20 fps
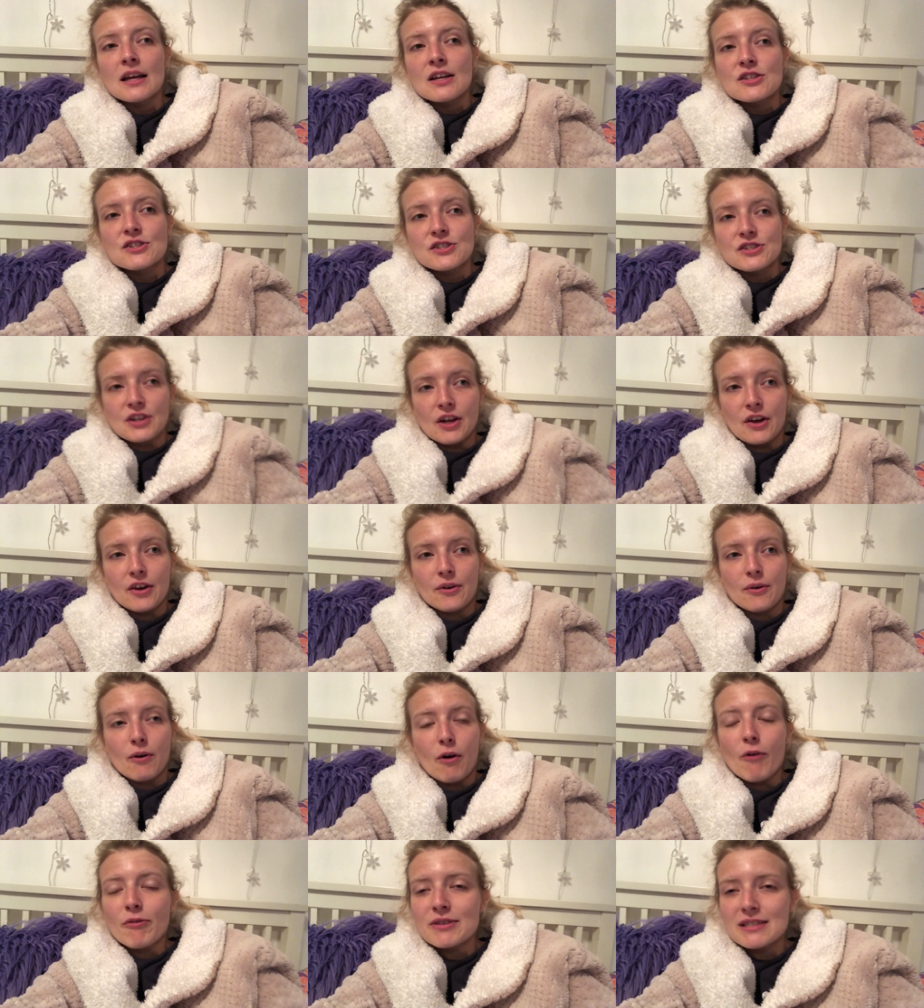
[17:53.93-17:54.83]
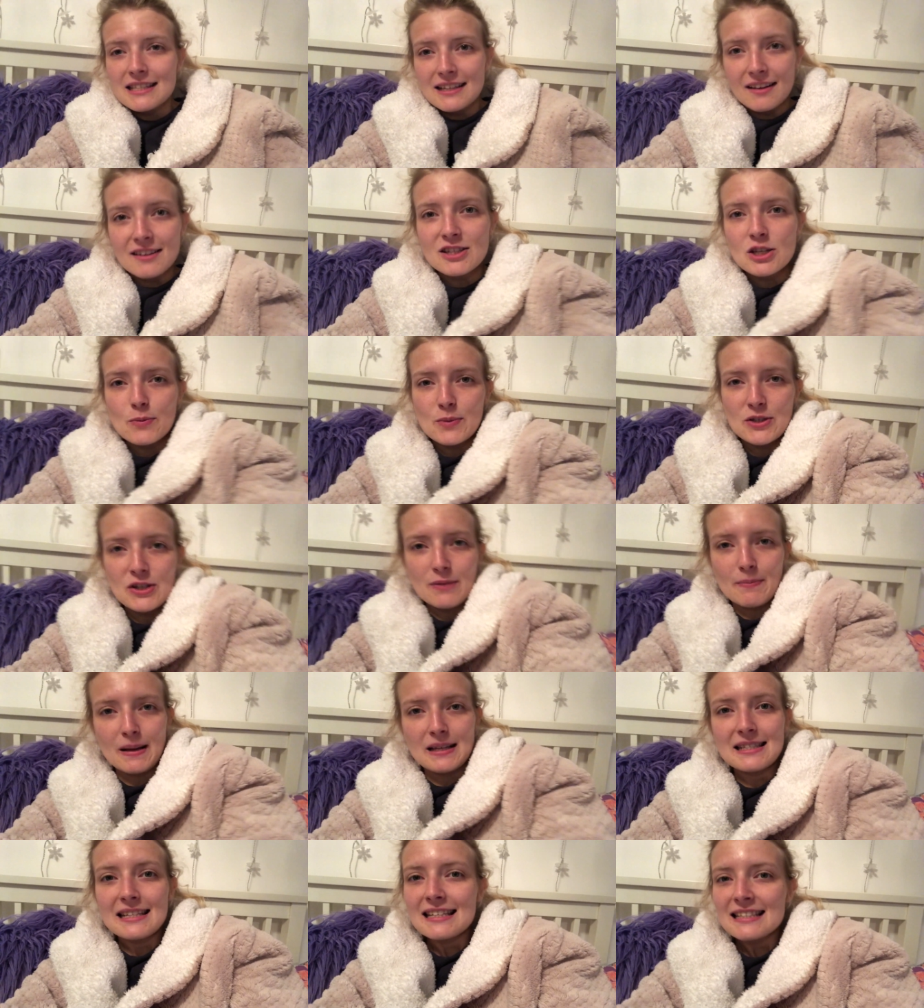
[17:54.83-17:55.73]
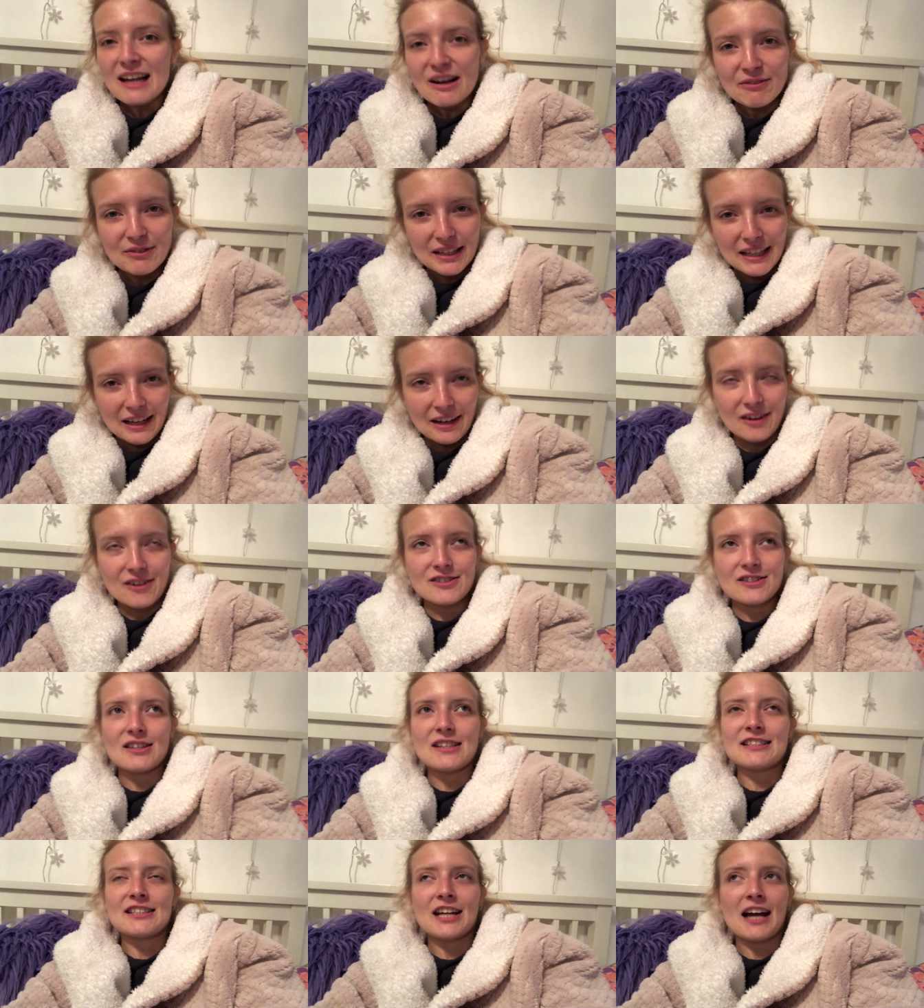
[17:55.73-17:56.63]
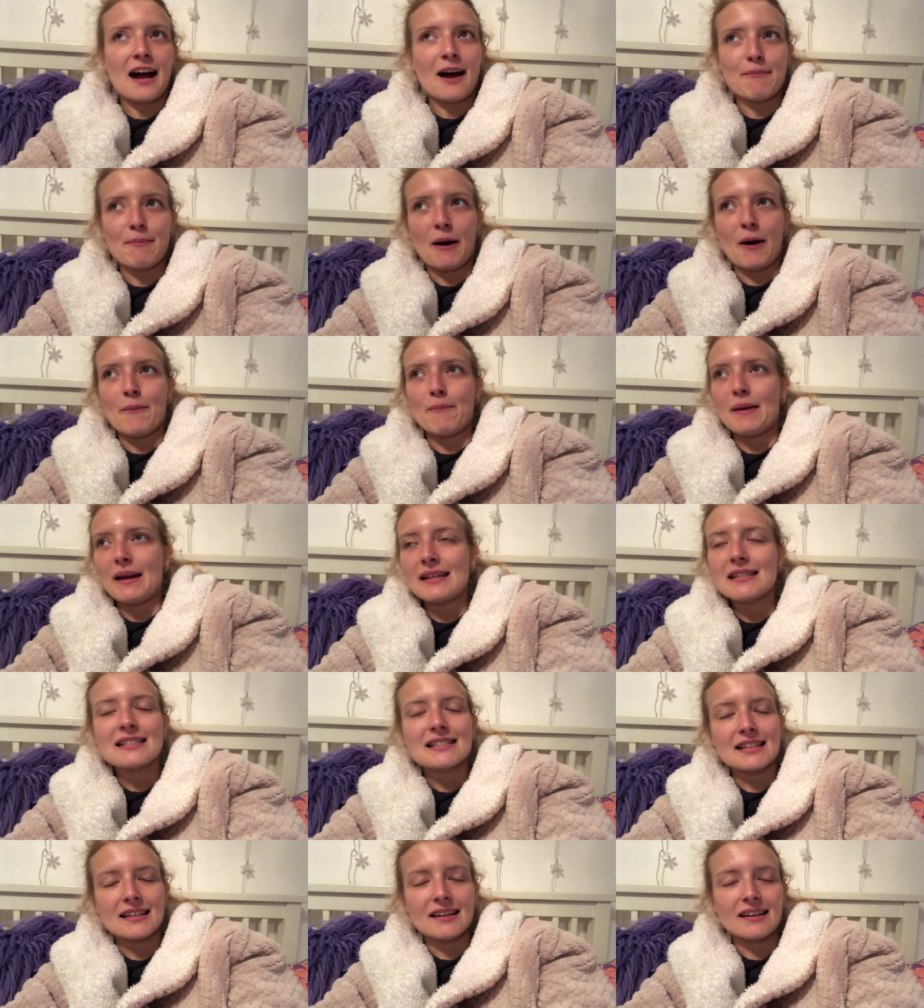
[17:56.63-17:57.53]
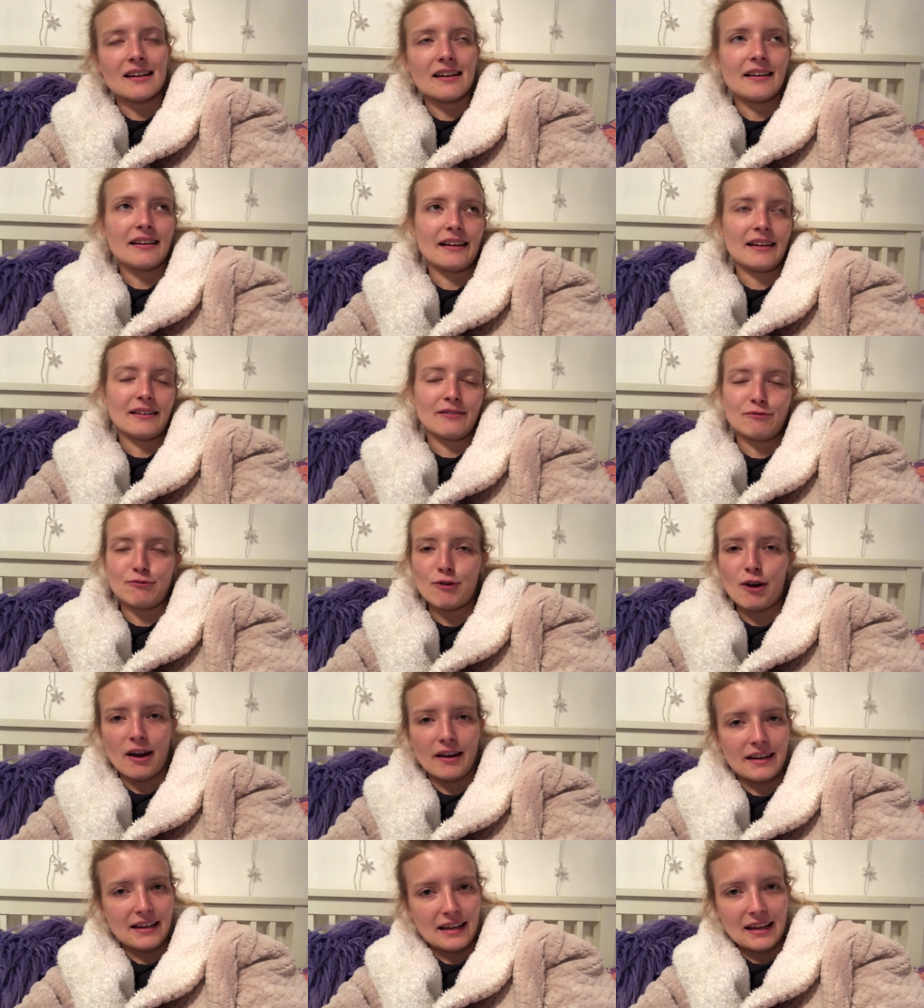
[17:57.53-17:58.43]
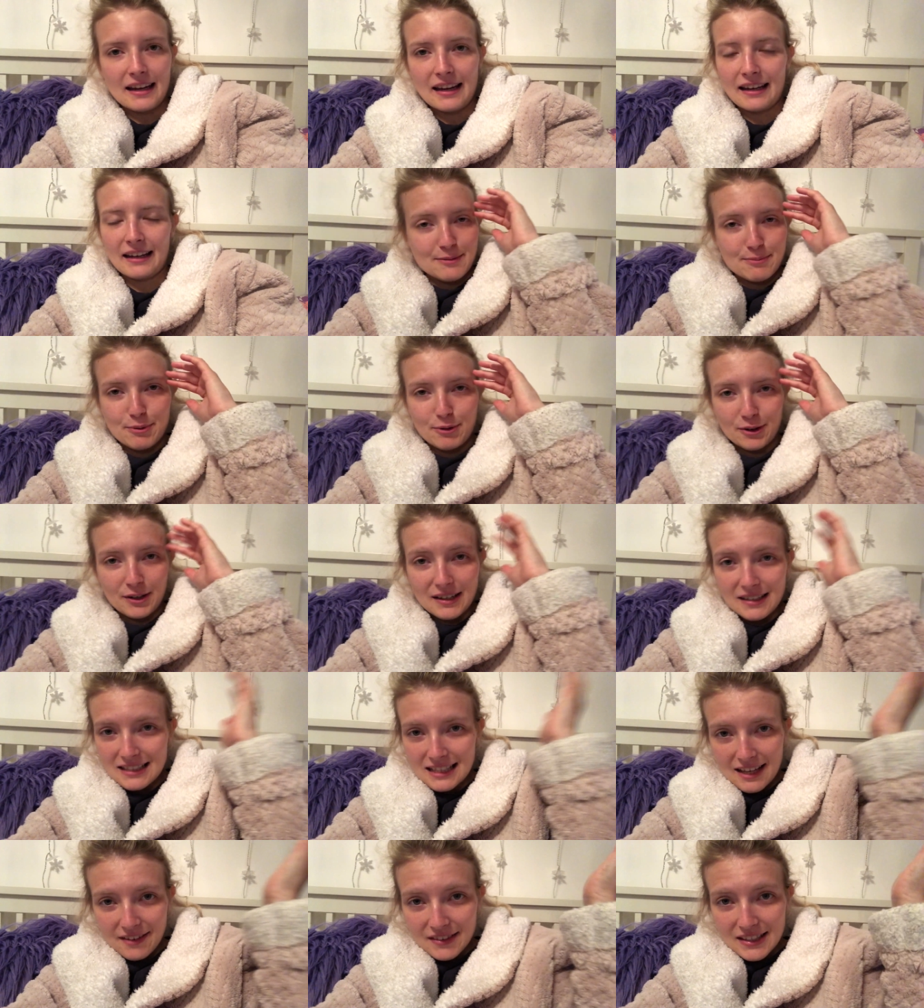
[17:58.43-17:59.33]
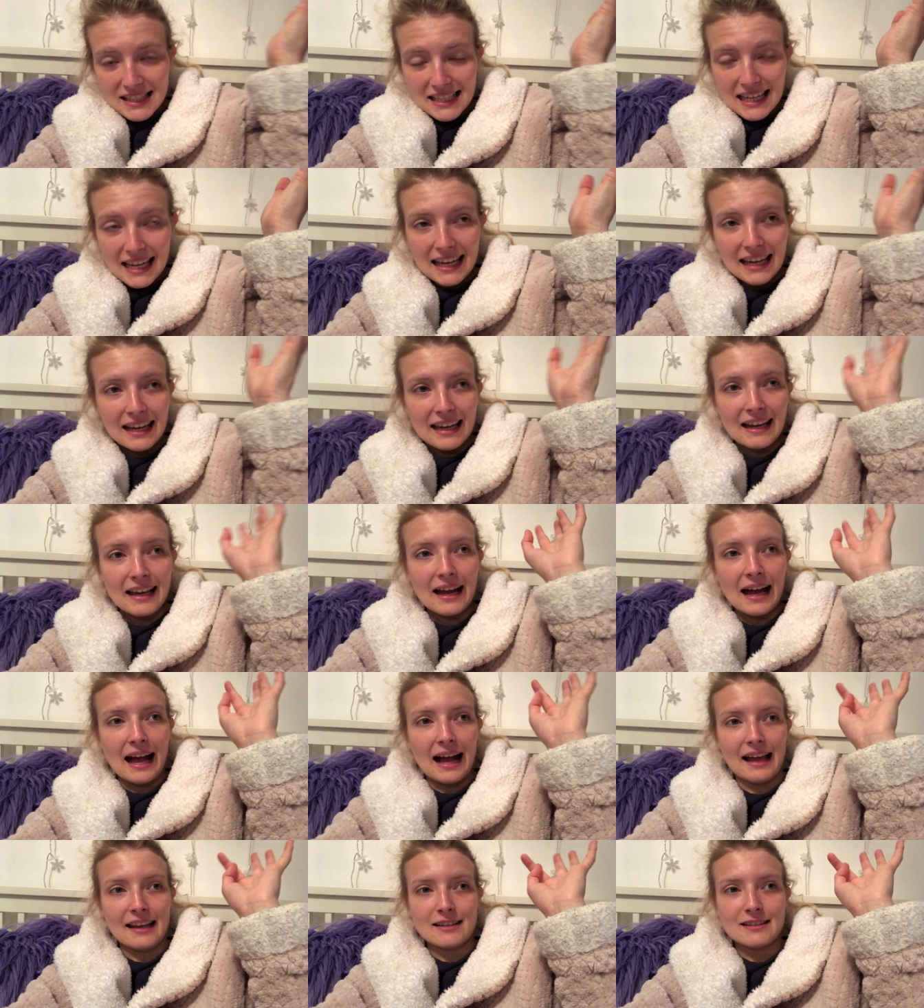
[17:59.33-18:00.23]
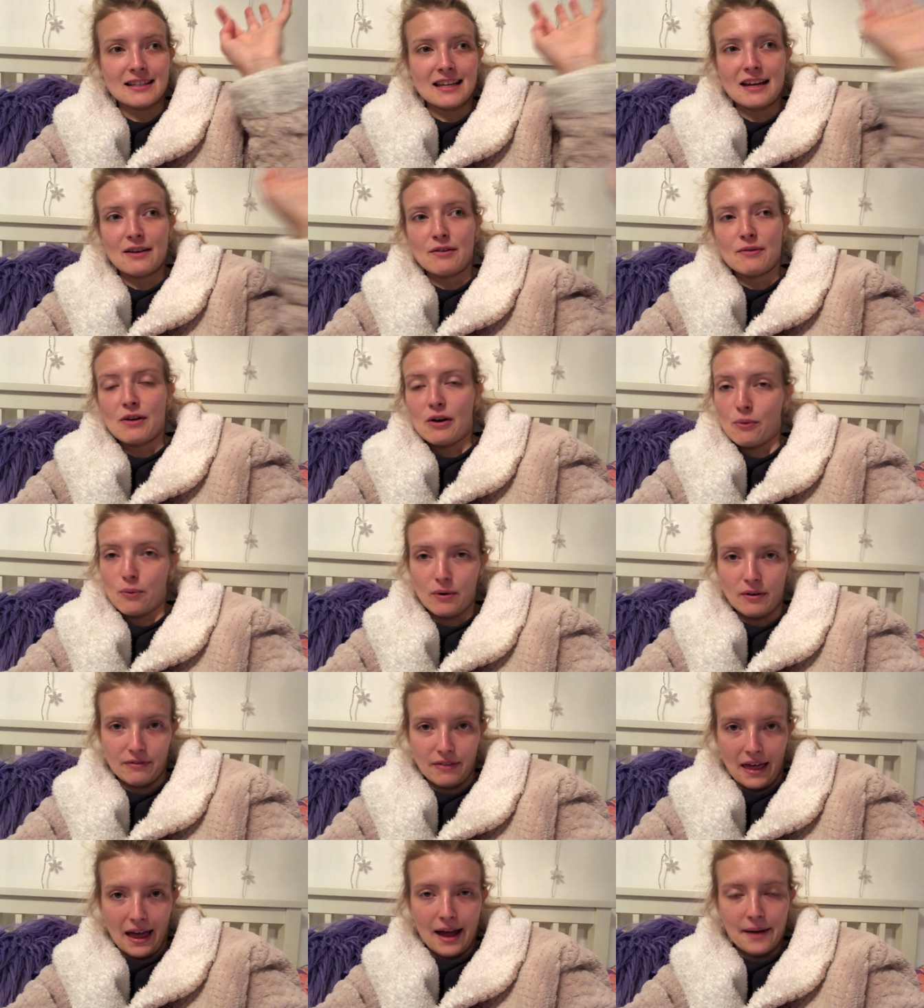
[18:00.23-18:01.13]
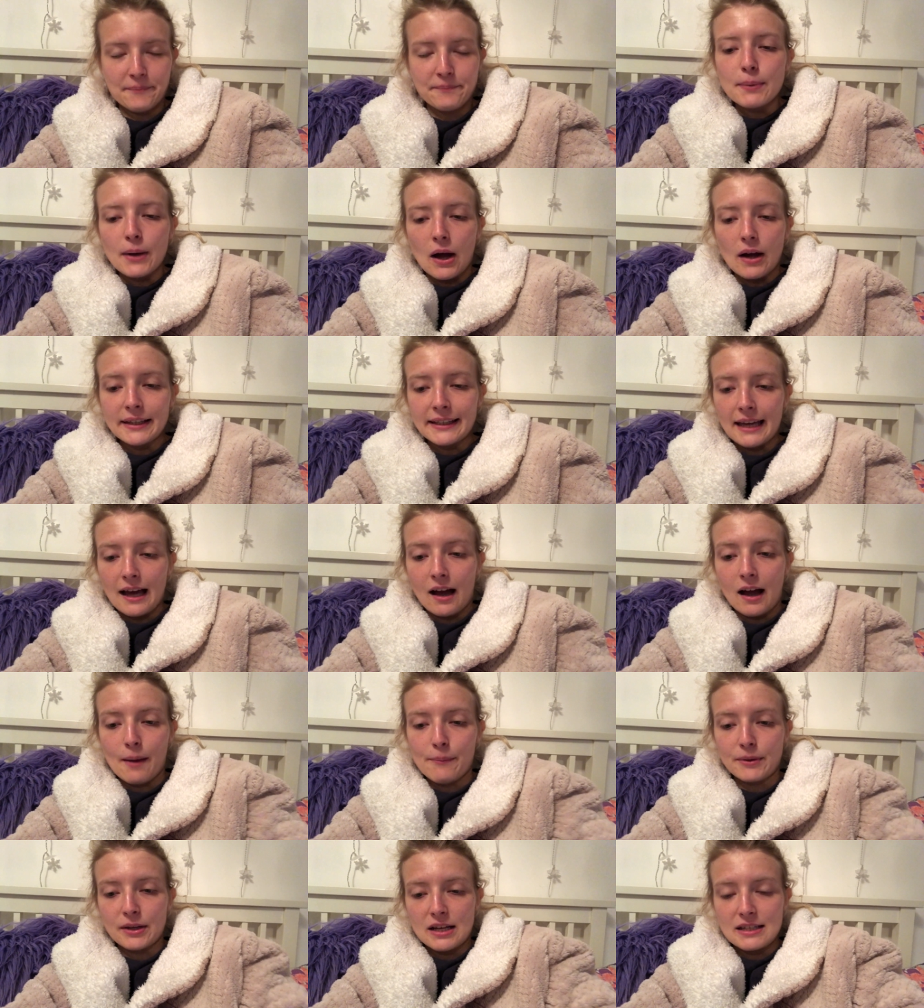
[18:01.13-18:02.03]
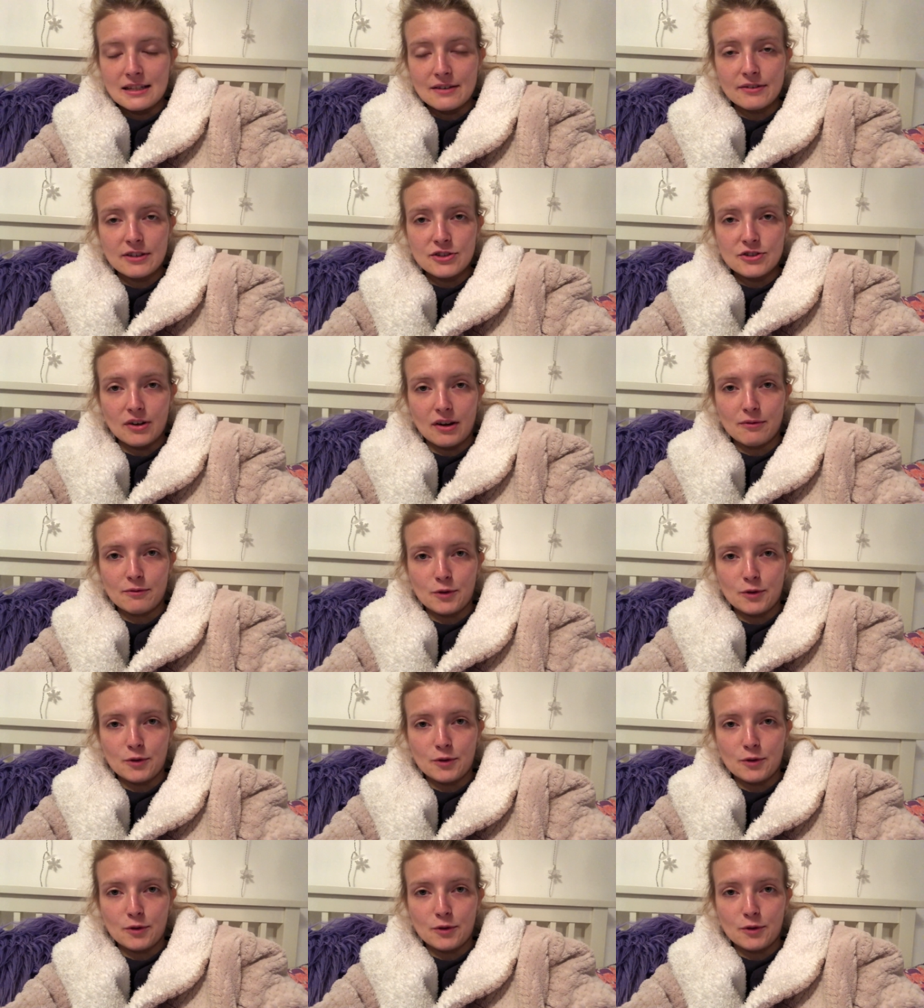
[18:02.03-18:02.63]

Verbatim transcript: so obviously I'll still be doing my sit down videos to chat about medicine and running productivity and all of that but yeah I'm gonna definitely try and